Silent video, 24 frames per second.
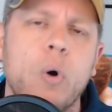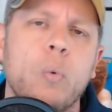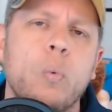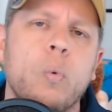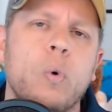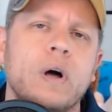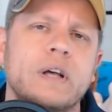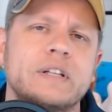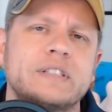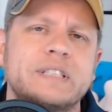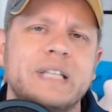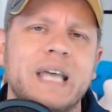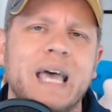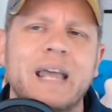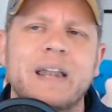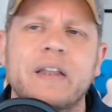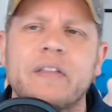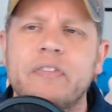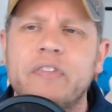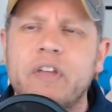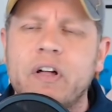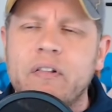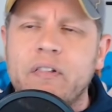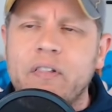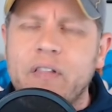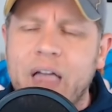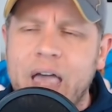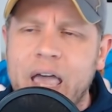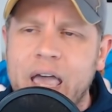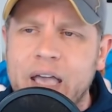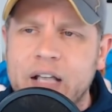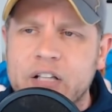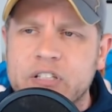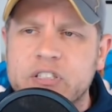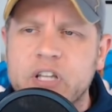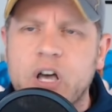was that the
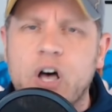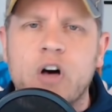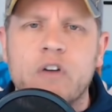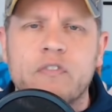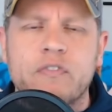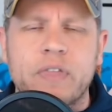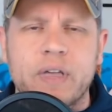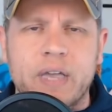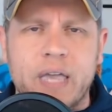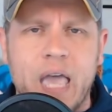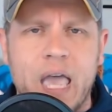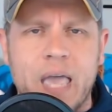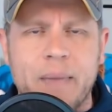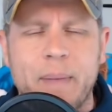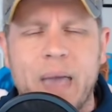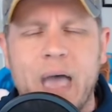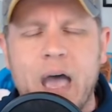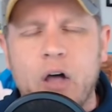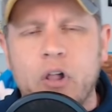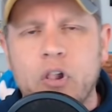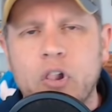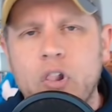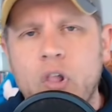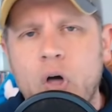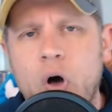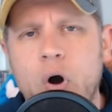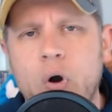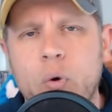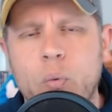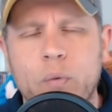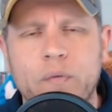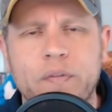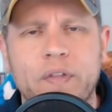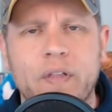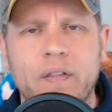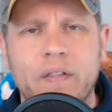legs of the game. How
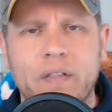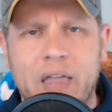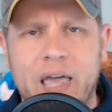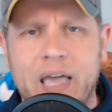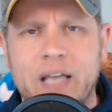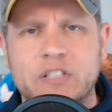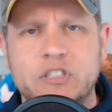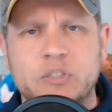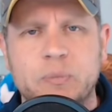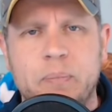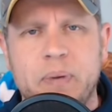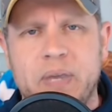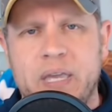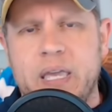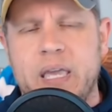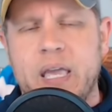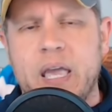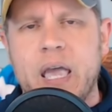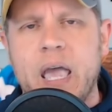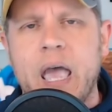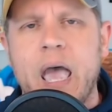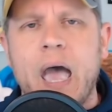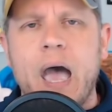long would the legs be?